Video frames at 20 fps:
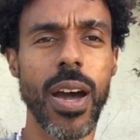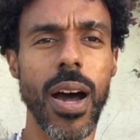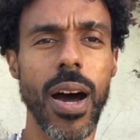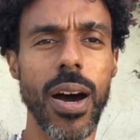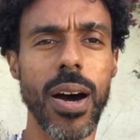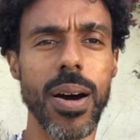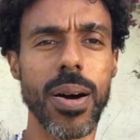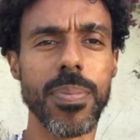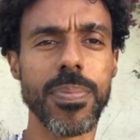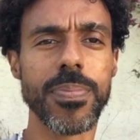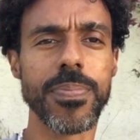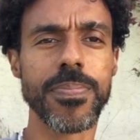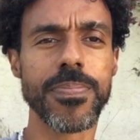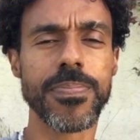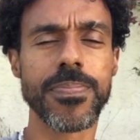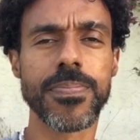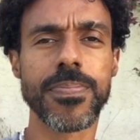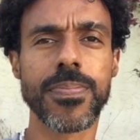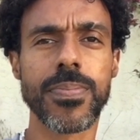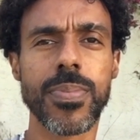Um,
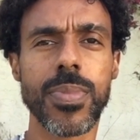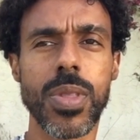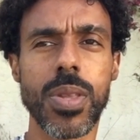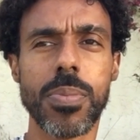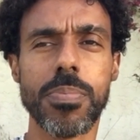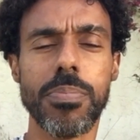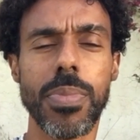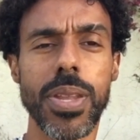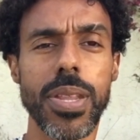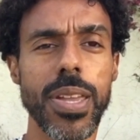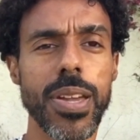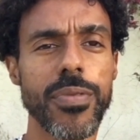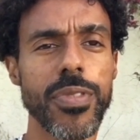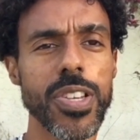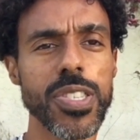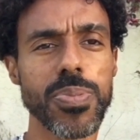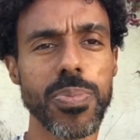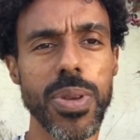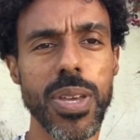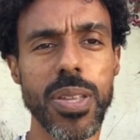many of
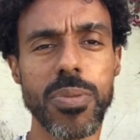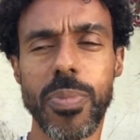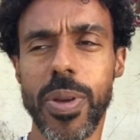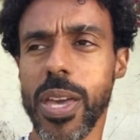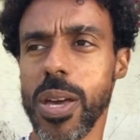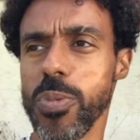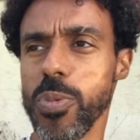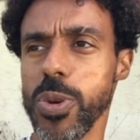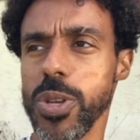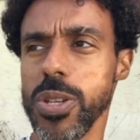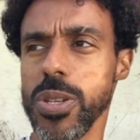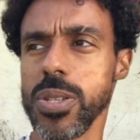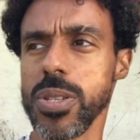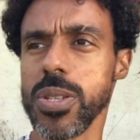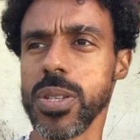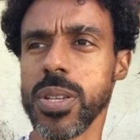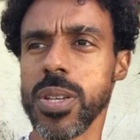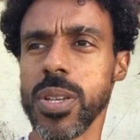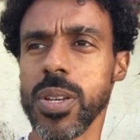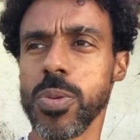us men, man, we
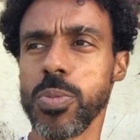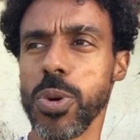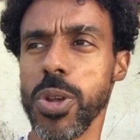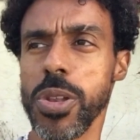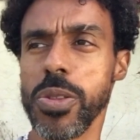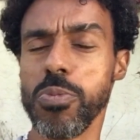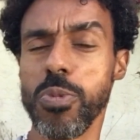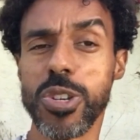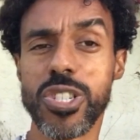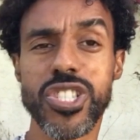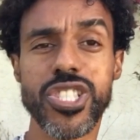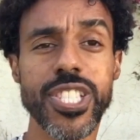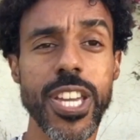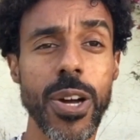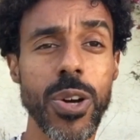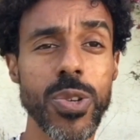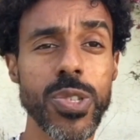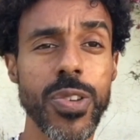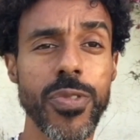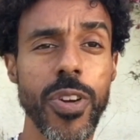we're, we're
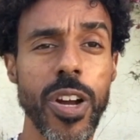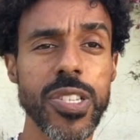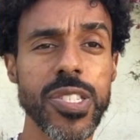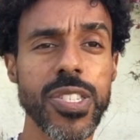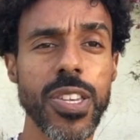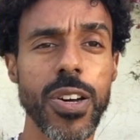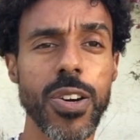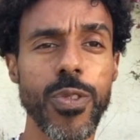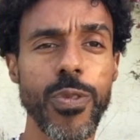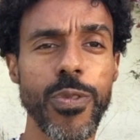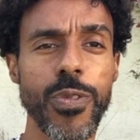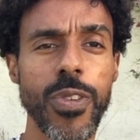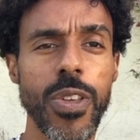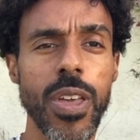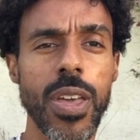shells of ourselves.